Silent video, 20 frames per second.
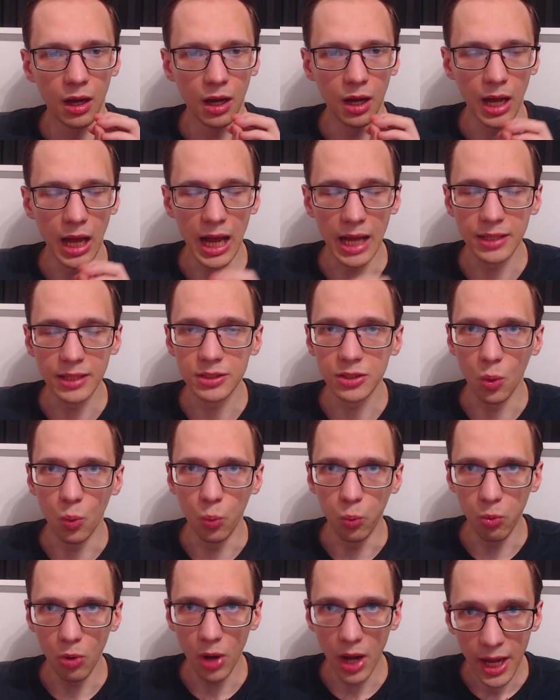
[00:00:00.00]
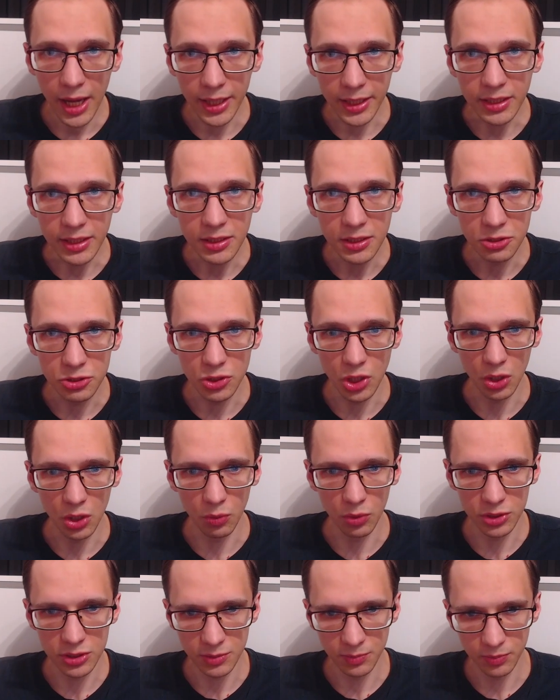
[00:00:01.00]
And why do I
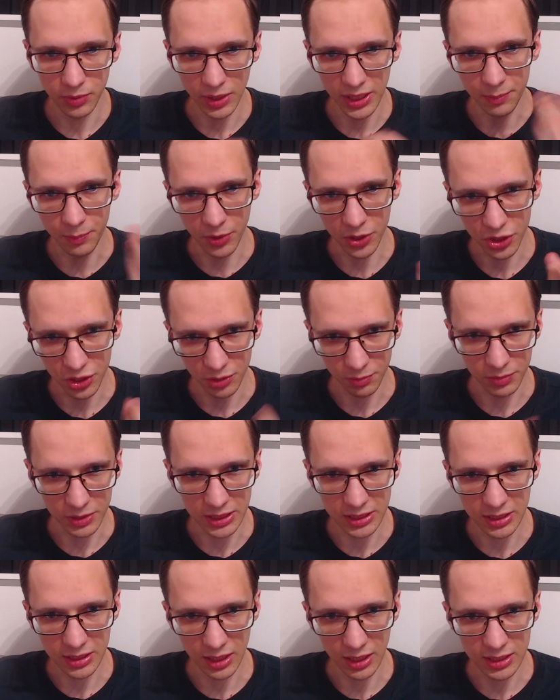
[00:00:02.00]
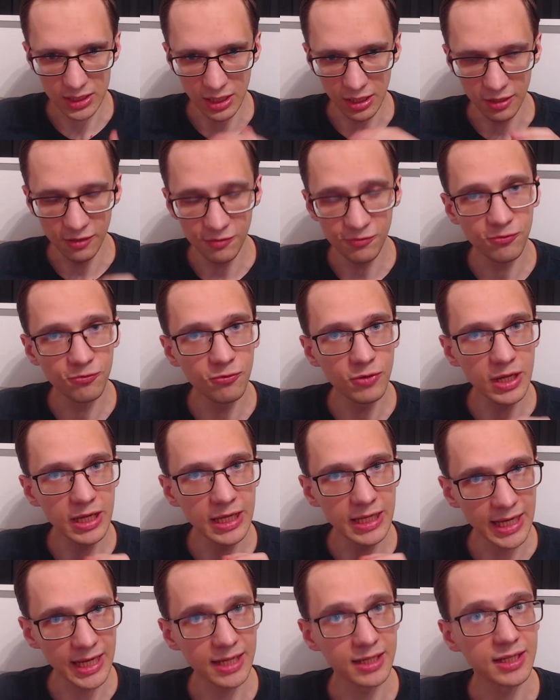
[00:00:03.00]
want to play bishop d6 if we
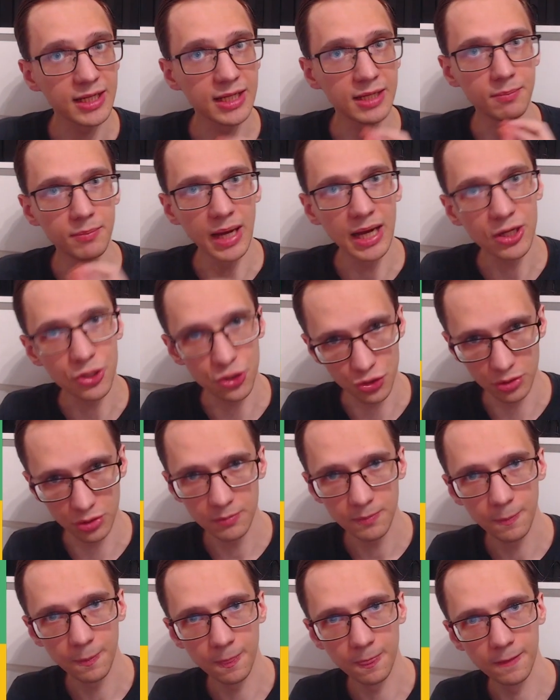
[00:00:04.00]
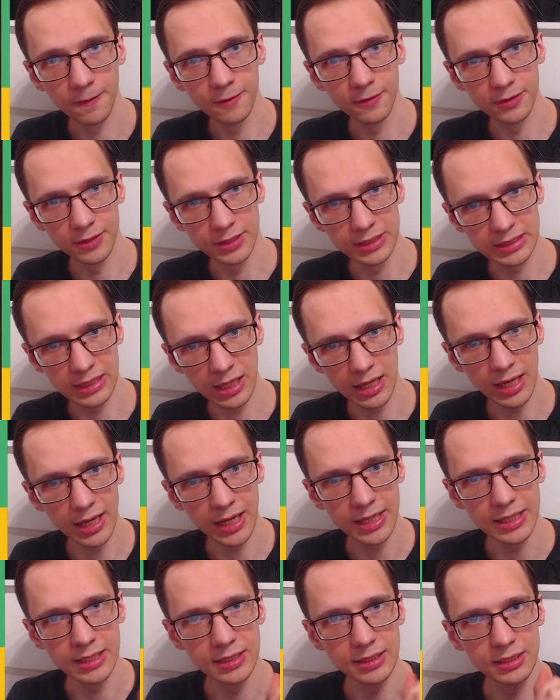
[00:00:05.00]
can imagine that
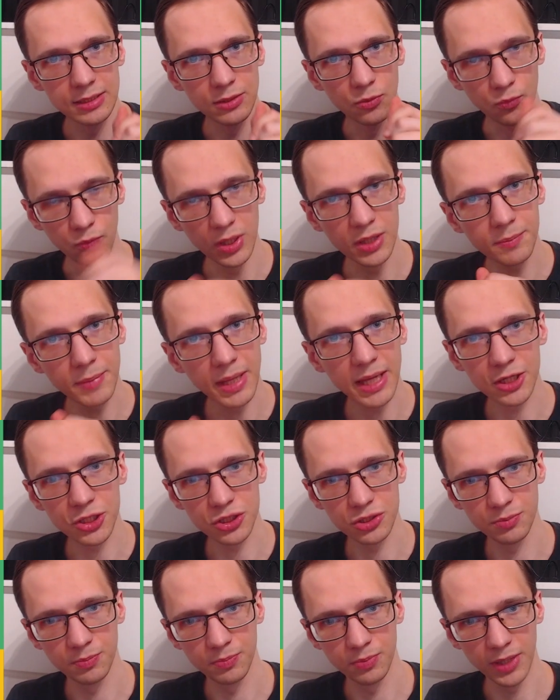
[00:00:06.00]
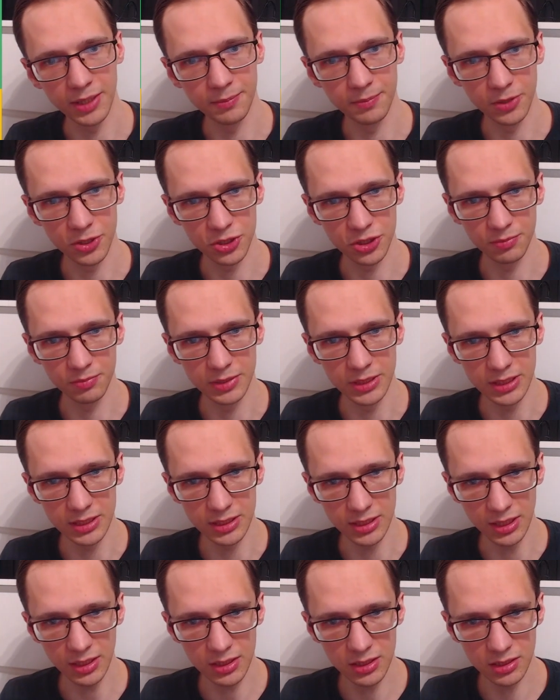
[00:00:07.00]
I will manage to play bishop
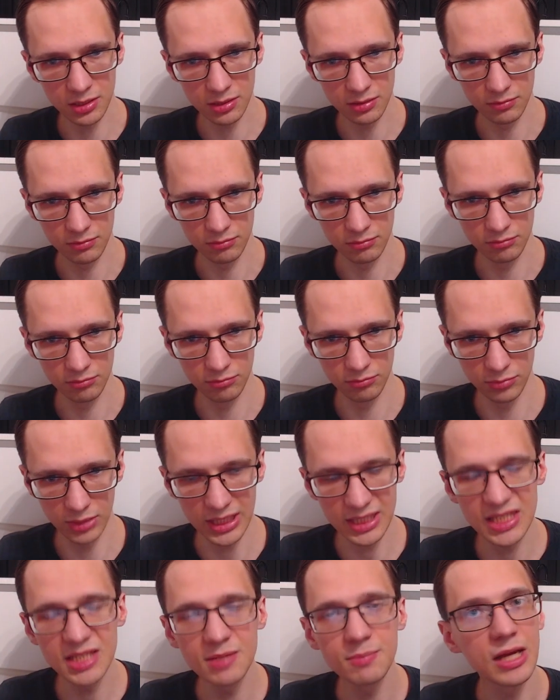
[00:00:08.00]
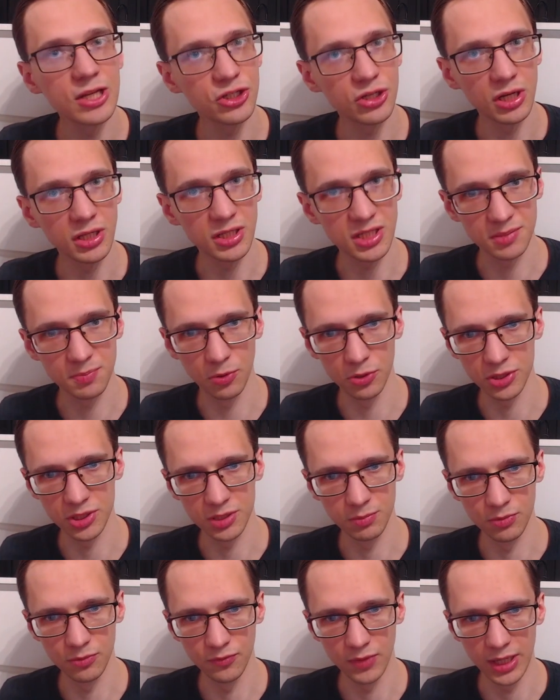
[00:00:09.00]
d6? Let's imagine it is
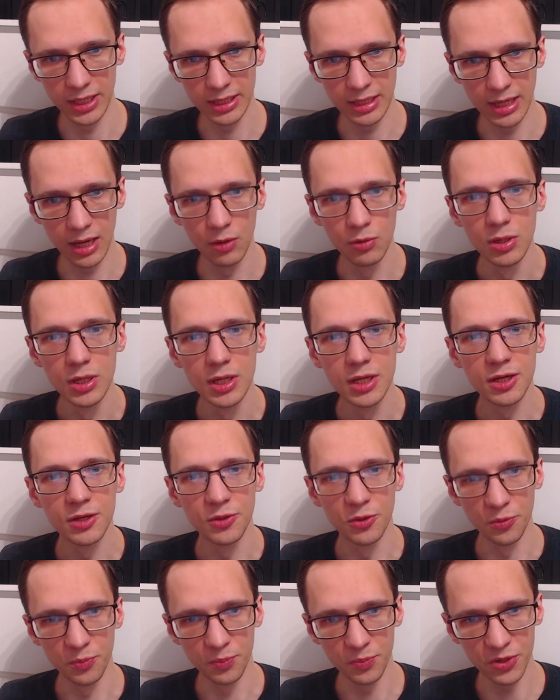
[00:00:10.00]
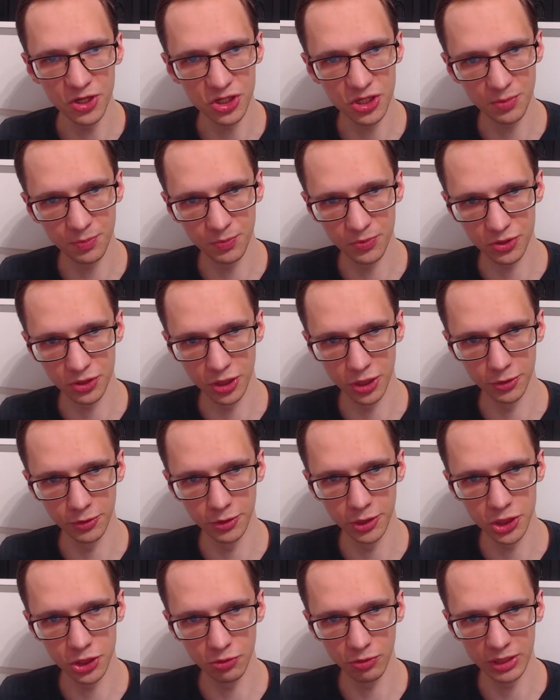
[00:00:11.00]
possible right now. the bishop is going
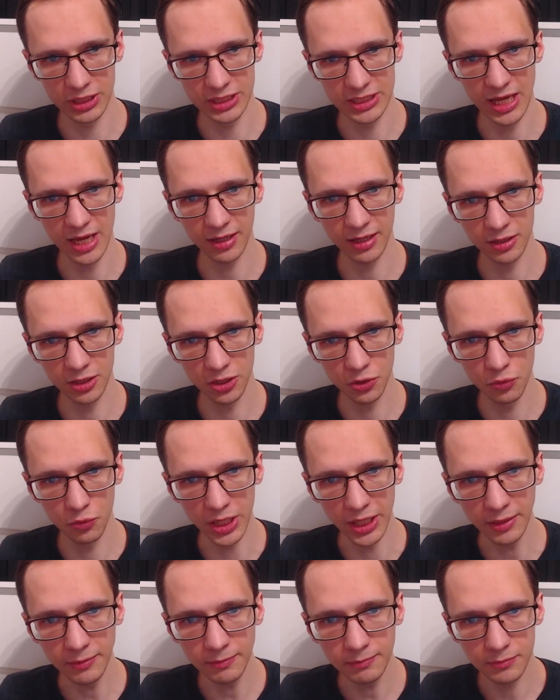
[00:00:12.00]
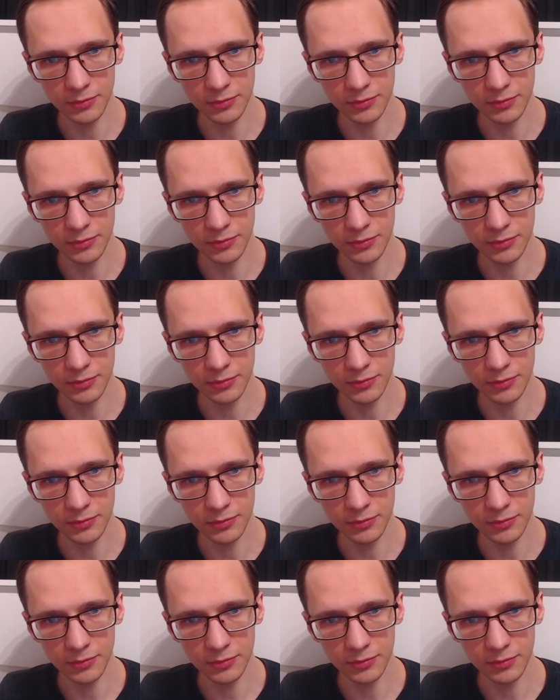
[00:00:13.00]
to attack the queen.